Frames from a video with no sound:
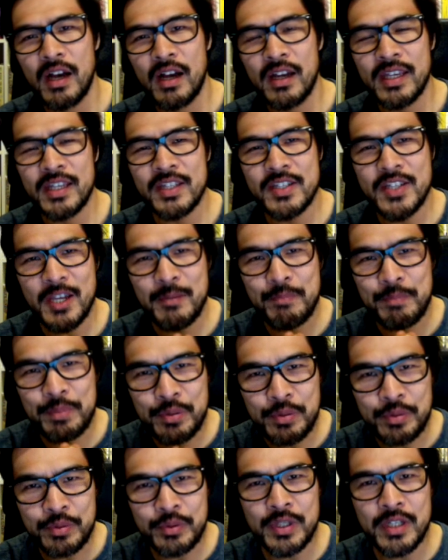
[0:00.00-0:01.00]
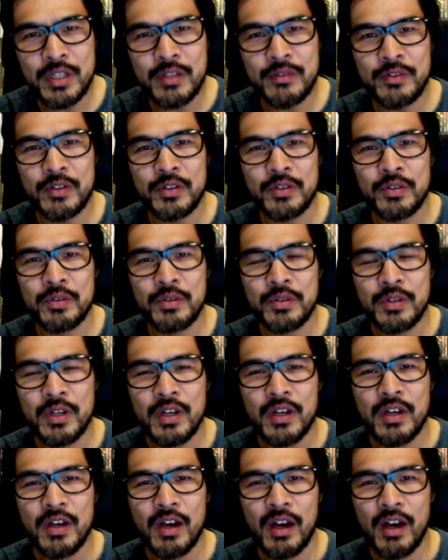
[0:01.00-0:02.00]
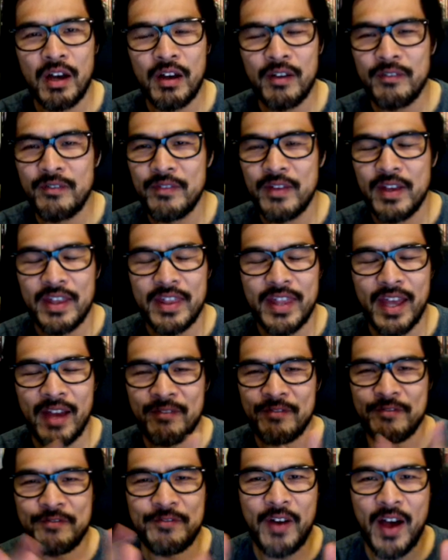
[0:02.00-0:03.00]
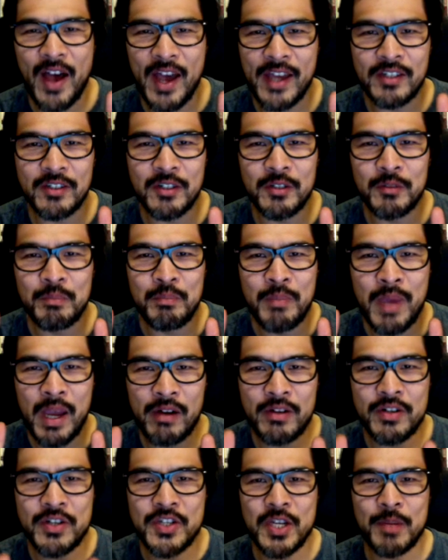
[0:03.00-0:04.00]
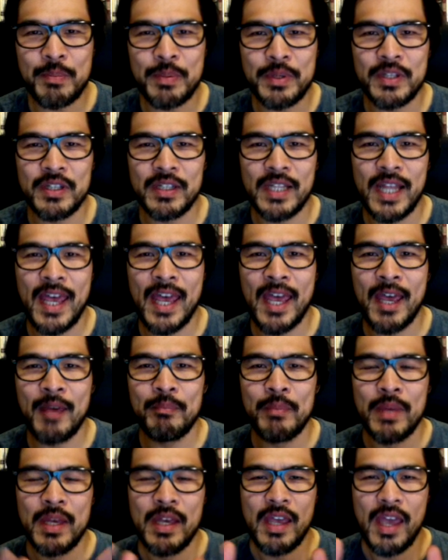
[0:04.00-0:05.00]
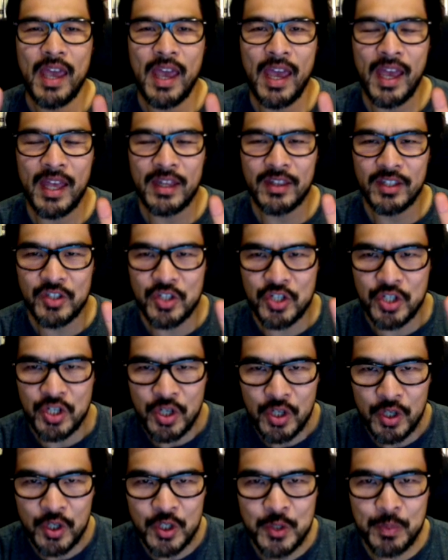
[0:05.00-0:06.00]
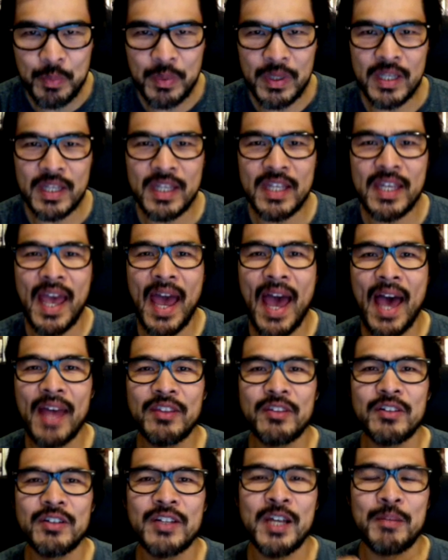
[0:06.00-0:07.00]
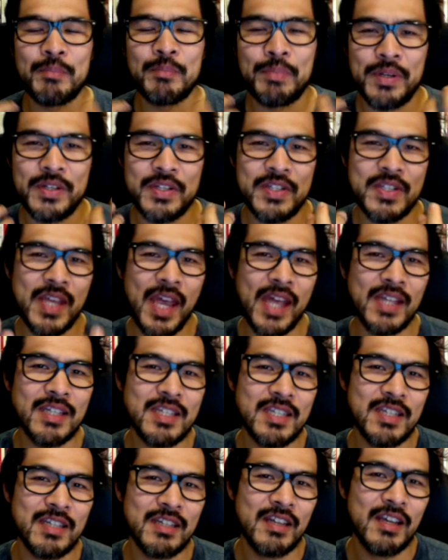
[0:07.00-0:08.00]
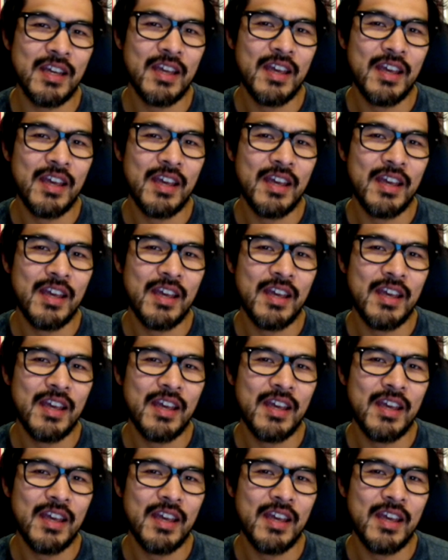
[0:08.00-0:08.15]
is a preview of that final marriage supper of the Lamb and the church being gathered and presented